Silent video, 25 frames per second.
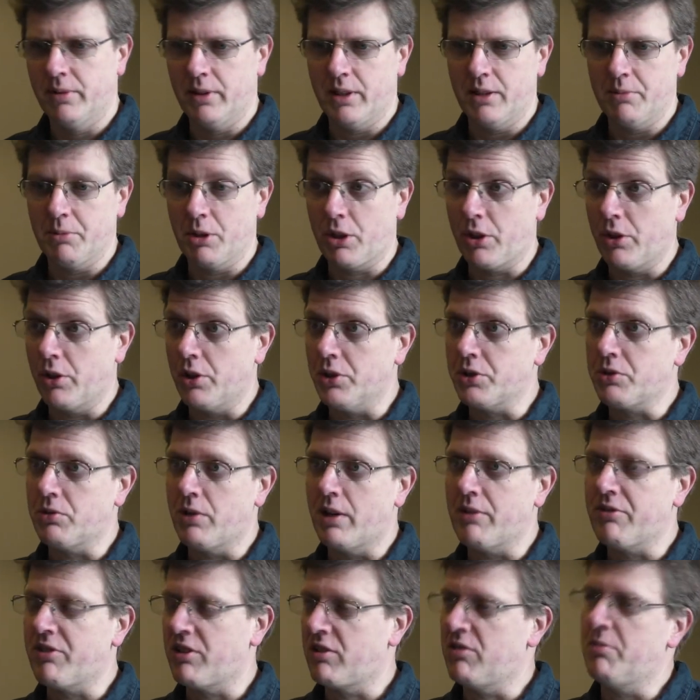I'm a course
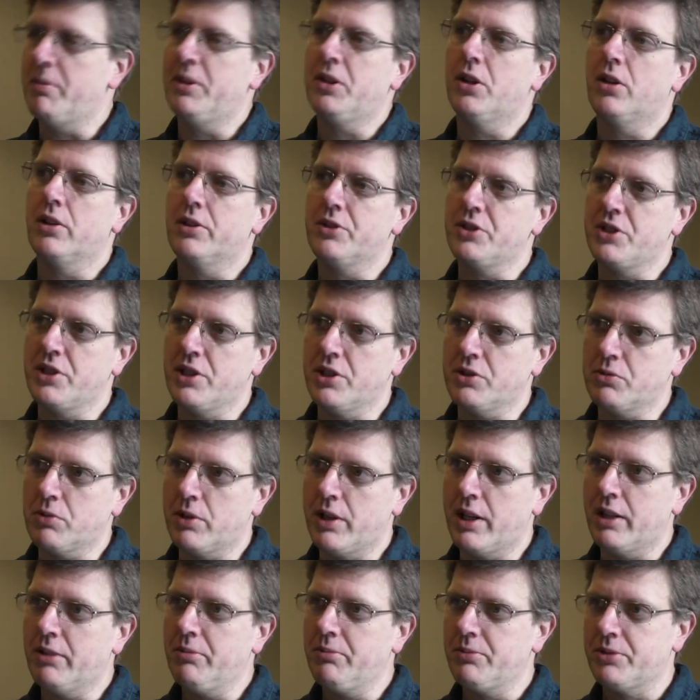rep for Criminology as
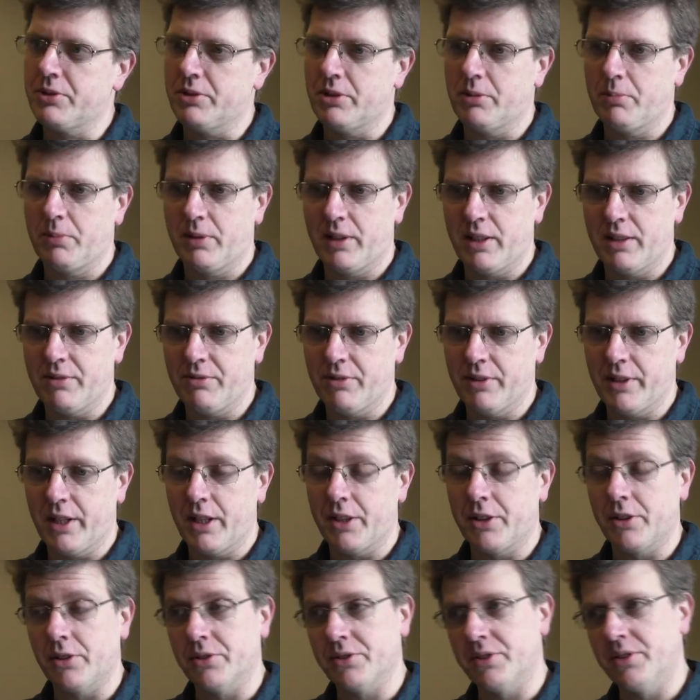well, so I applied for
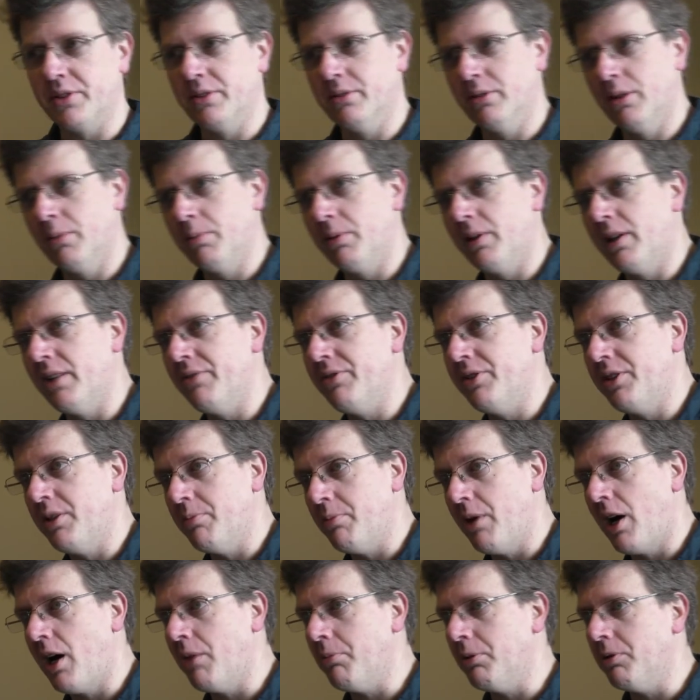that. I also applied for
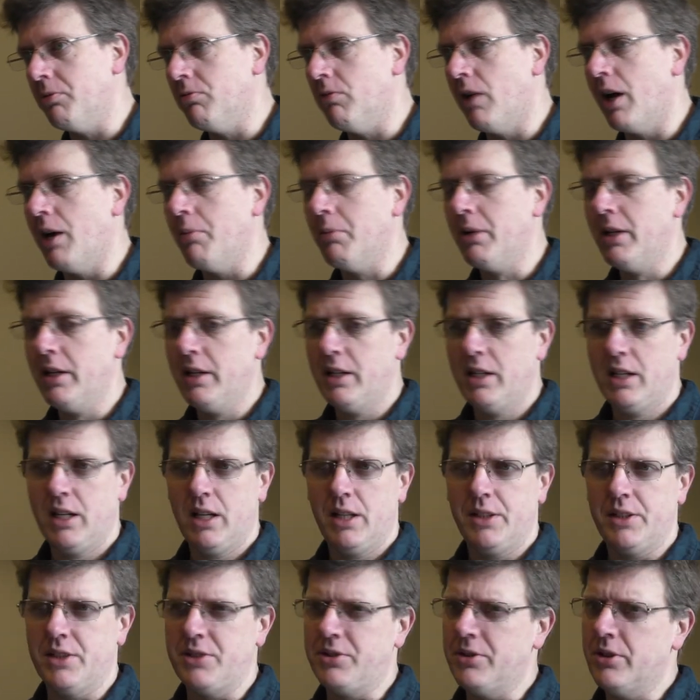department rep.
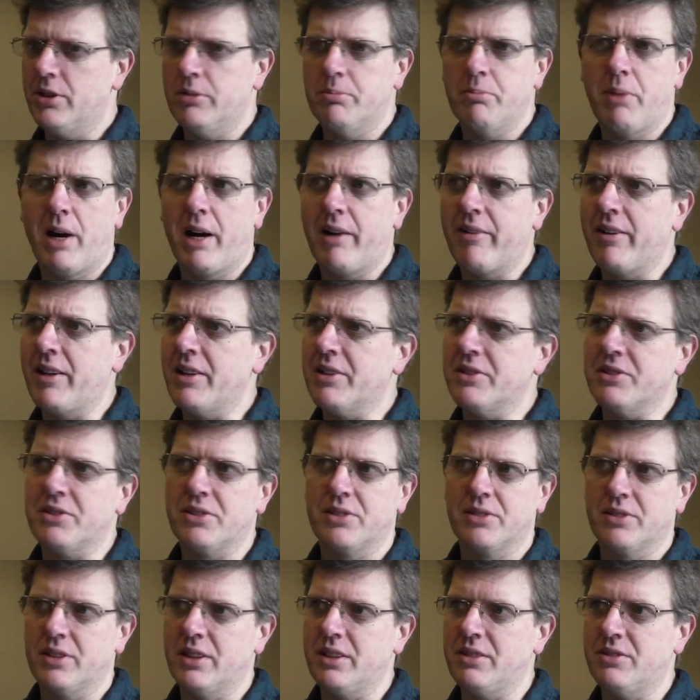There's no
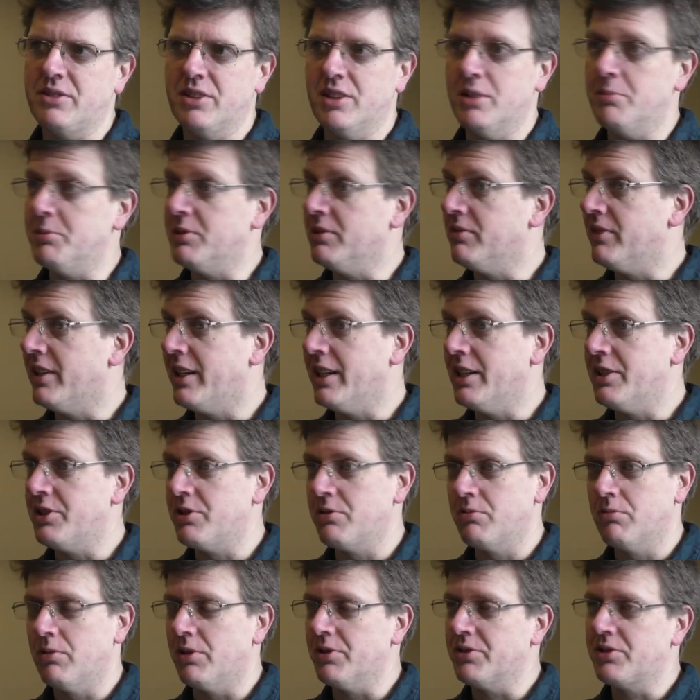barriers in terms of
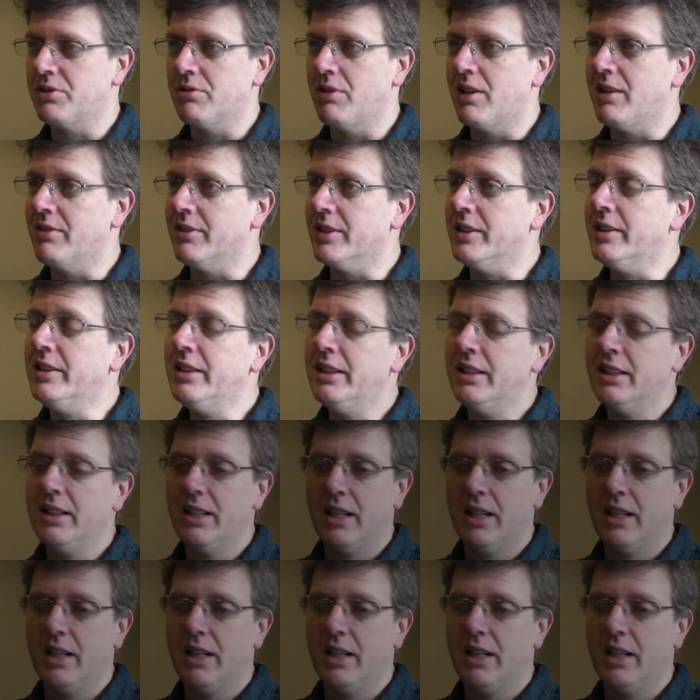age whatsoever.